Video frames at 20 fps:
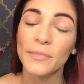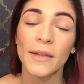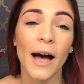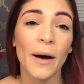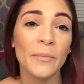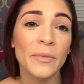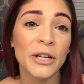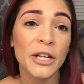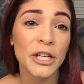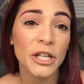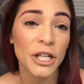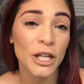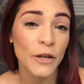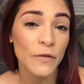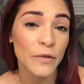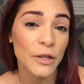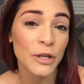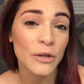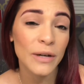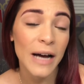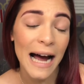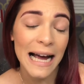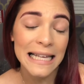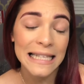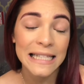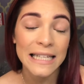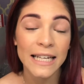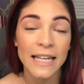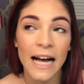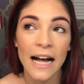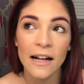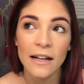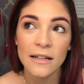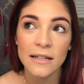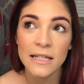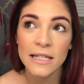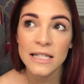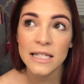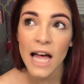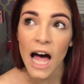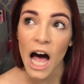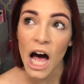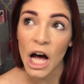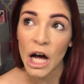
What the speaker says: I'm gonna give you guys and gals